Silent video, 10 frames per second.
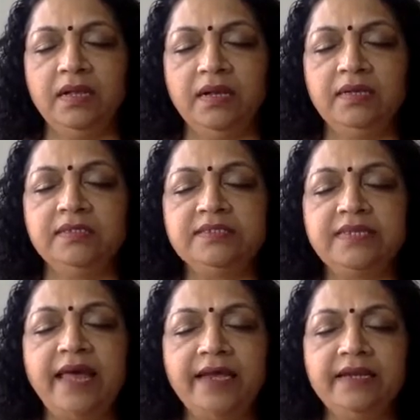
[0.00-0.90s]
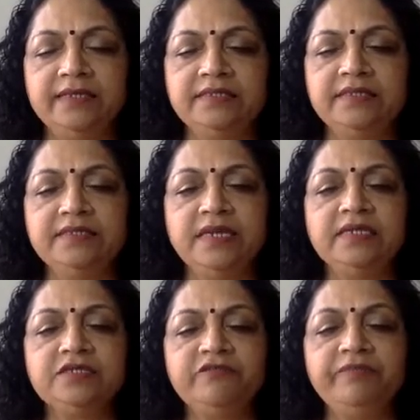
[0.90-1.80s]
A sadness, a
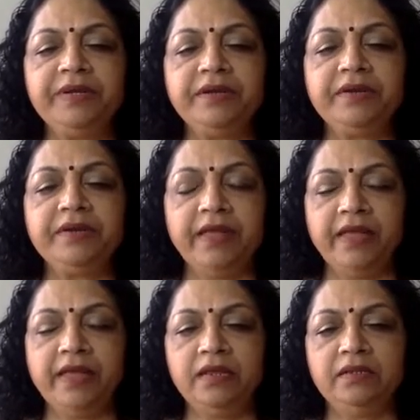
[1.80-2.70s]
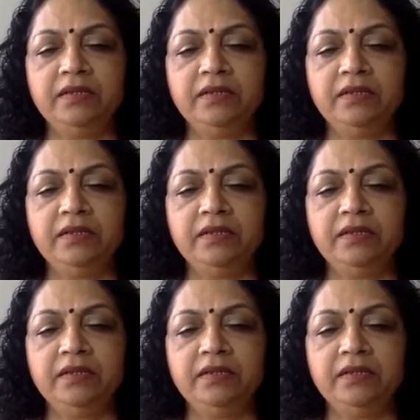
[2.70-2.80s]
sense of betrayal.